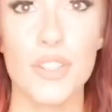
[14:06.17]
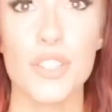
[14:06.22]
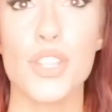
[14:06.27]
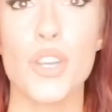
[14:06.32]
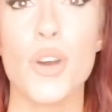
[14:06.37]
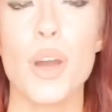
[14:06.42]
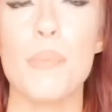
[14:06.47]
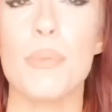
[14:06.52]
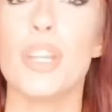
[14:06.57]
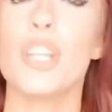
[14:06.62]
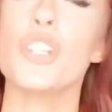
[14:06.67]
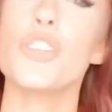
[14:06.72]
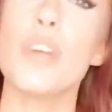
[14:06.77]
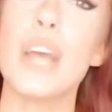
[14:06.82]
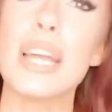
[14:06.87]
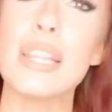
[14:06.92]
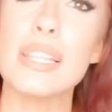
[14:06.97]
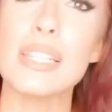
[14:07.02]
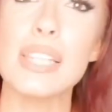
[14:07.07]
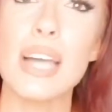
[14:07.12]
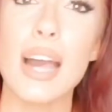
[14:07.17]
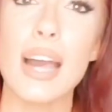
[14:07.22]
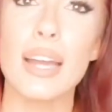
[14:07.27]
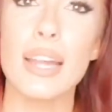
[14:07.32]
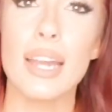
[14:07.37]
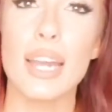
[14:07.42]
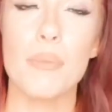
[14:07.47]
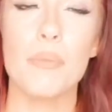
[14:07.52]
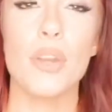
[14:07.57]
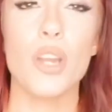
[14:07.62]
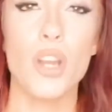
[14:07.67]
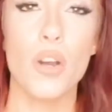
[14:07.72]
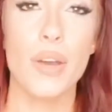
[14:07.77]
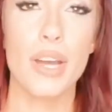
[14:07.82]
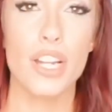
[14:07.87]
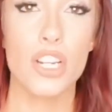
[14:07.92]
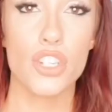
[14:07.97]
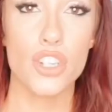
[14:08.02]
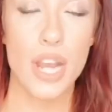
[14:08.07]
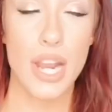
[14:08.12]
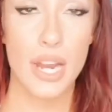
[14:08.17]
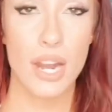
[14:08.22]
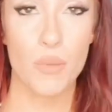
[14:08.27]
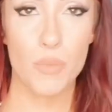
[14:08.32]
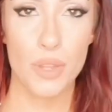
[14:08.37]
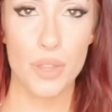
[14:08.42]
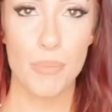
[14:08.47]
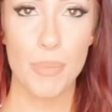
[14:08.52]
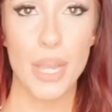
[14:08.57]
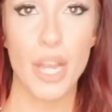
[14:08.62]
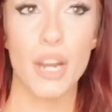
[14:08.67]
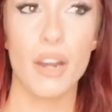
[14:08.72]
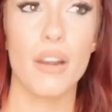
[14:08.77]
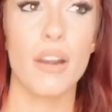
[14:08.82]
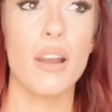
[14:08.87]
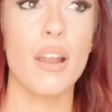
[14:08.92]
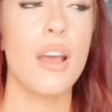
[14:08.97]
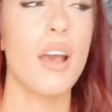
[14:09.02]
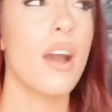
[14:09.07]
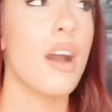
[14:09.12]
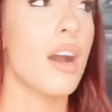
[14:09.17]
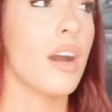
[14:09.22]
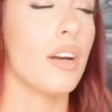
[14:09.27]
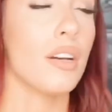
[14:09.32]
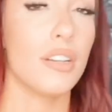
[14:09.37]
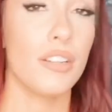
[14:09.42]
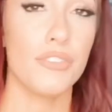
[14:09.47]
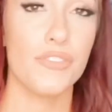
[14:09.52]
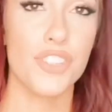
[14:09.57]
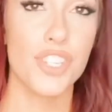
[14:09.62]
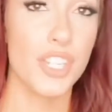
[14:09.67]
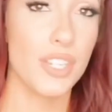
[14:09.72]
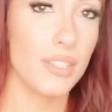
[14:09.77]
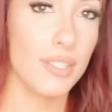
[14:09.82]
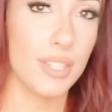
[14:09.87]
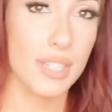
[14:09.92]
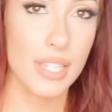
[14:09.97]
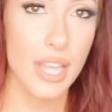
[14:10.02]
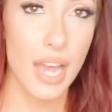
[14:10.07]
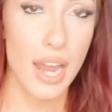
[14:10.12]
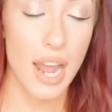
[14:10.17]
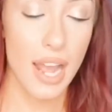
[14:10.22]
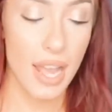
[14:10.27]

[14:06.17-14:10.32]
So I'm going to try this on, and I'm going to go ahead and try it on with a pair of jeans that I